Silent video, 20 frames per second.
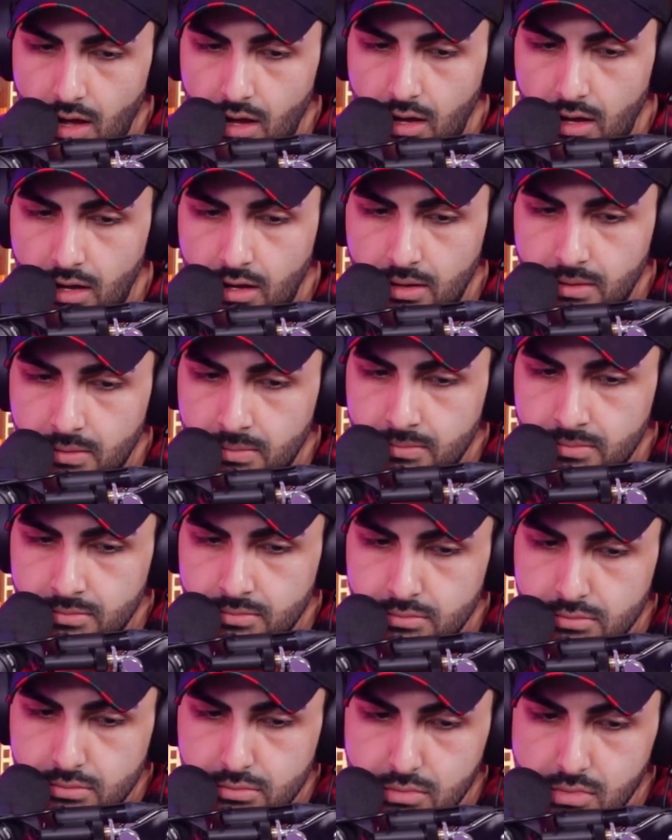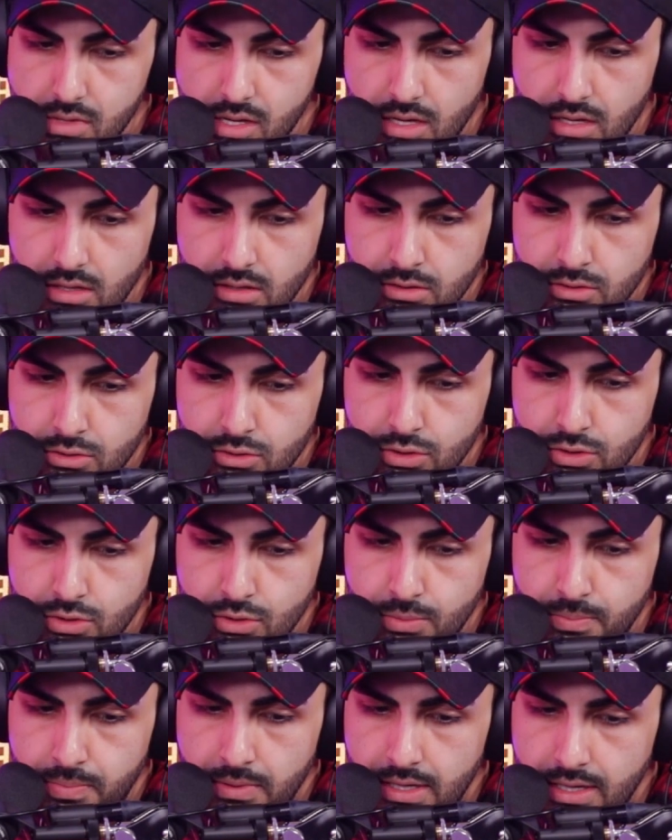Do
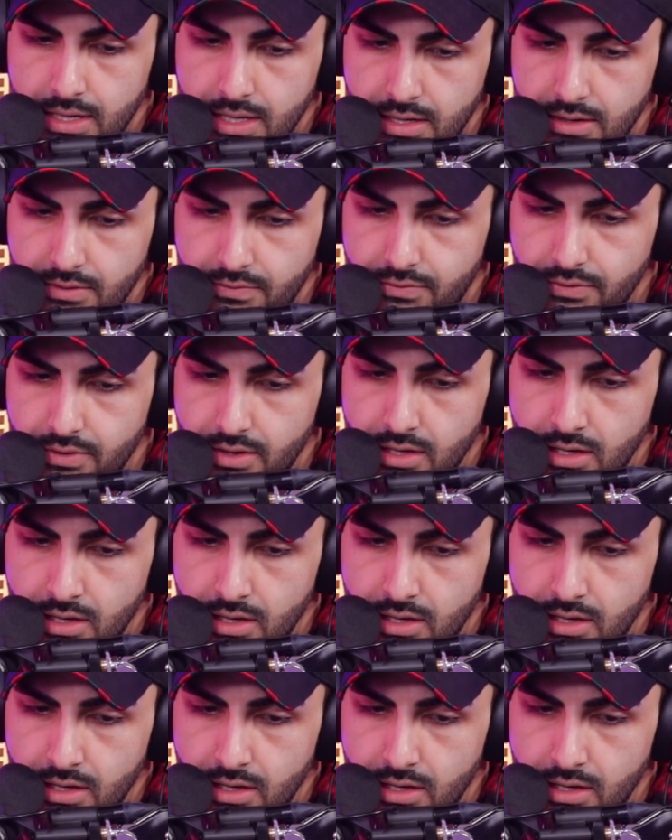you believe